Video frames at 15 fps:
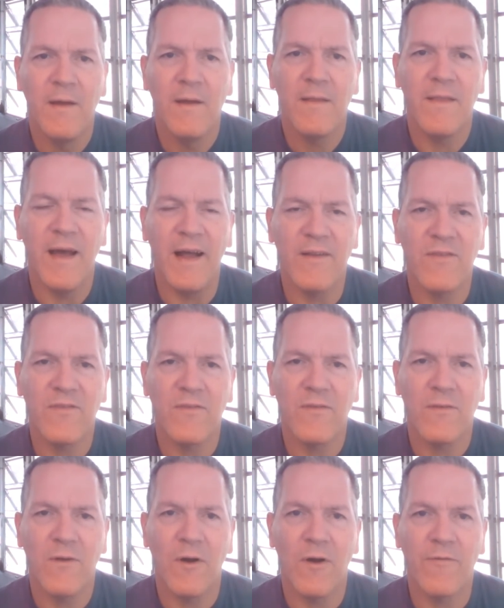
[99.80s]
That's
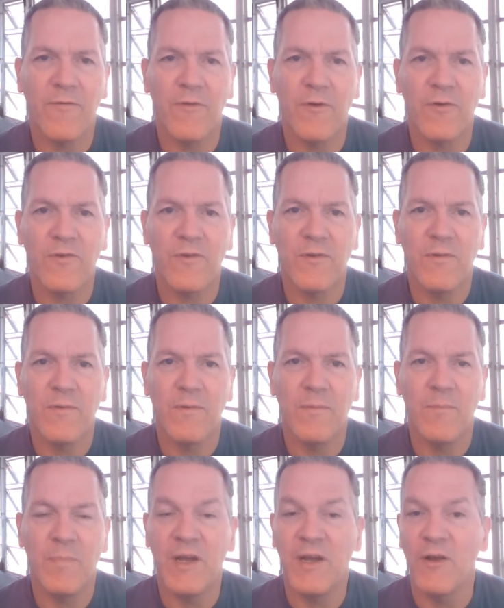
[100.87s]
our first
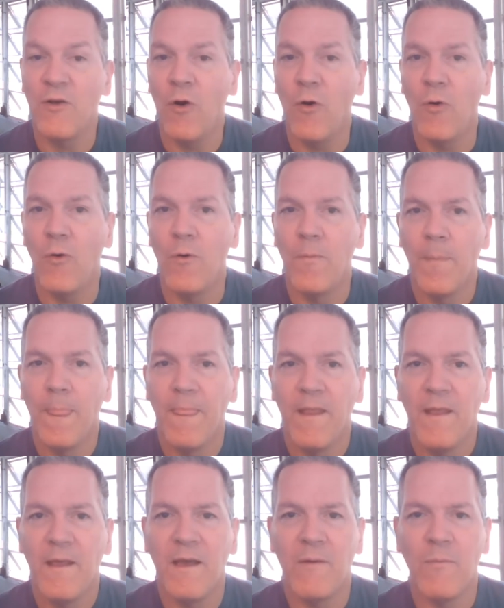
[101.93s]
big goal.
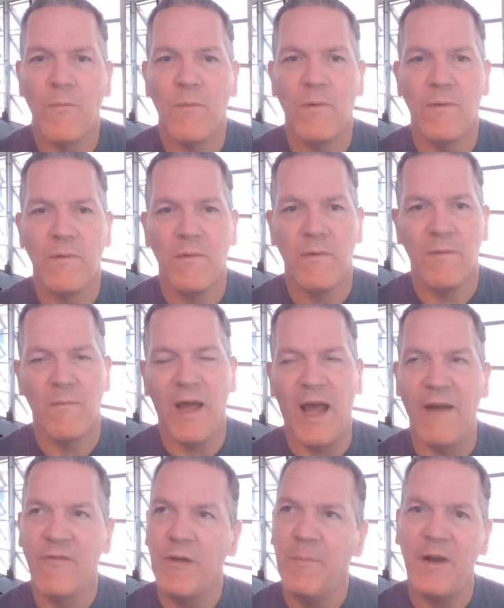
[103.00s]
And
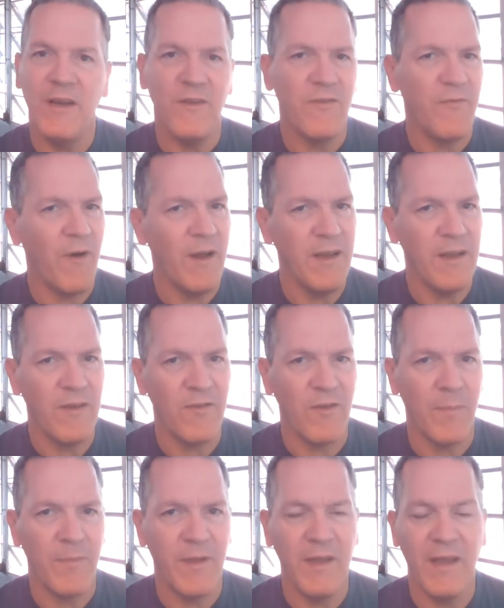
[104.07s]
everybody's fighting
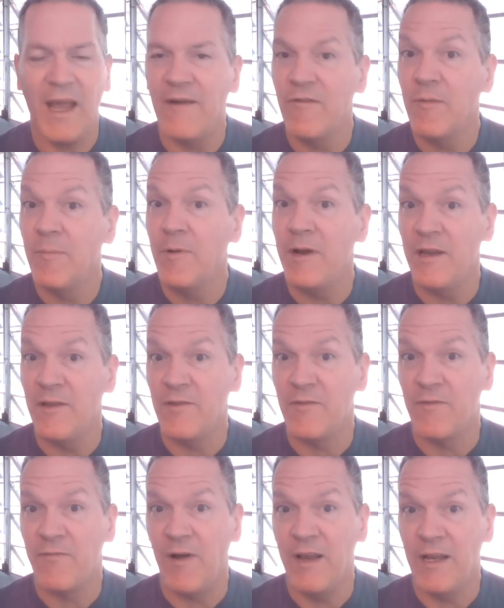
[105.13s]
something. Everybody is
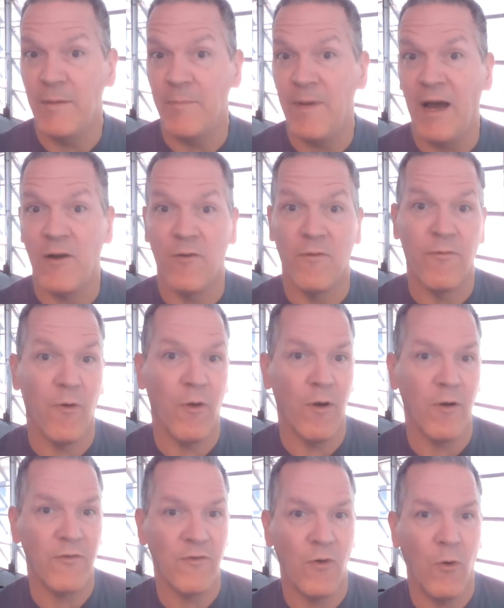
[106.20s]
fighting a battle for
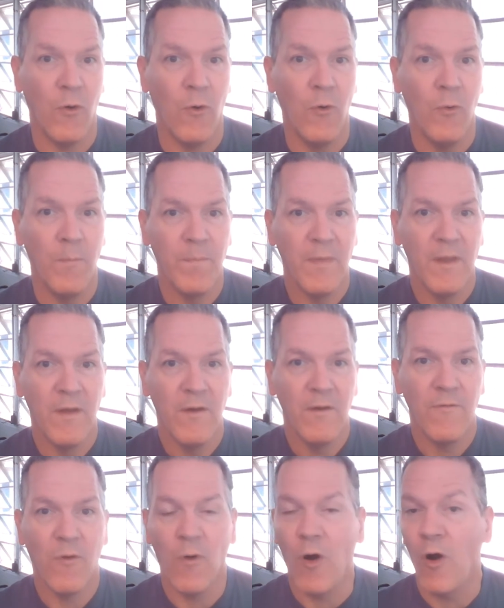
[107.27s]
our soul,
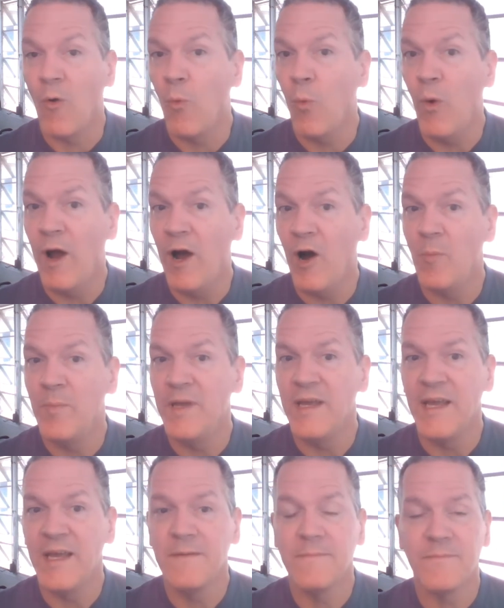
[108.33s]
for our
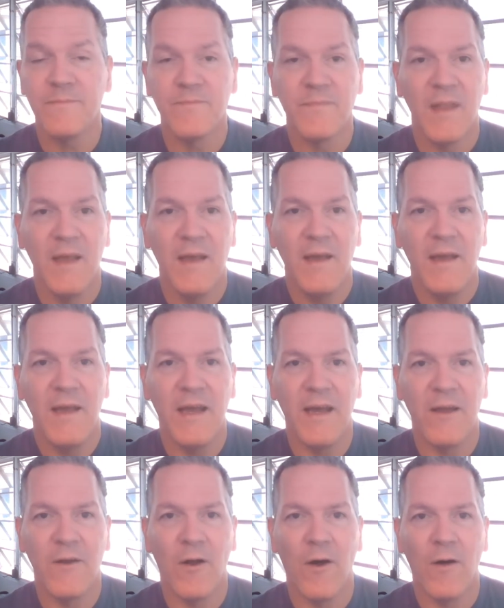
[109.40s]
well-being.
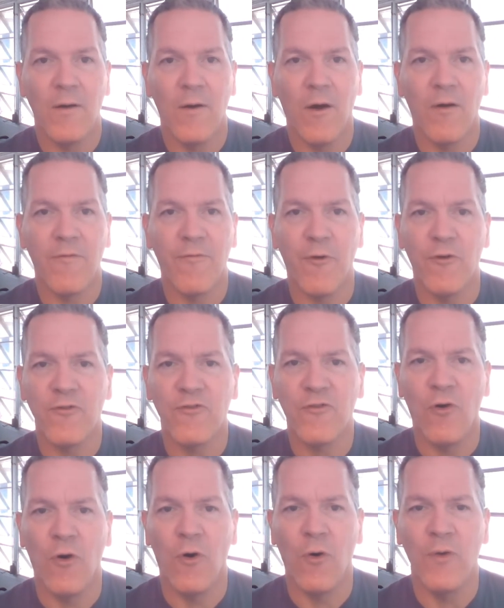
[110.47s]
And our first
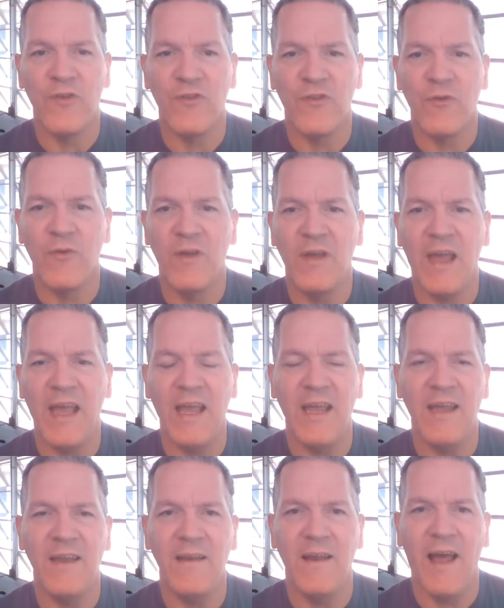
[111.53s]
goal is to
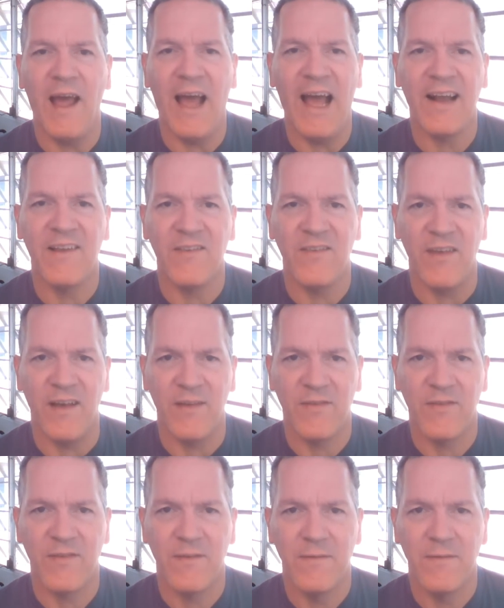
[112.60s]
gain access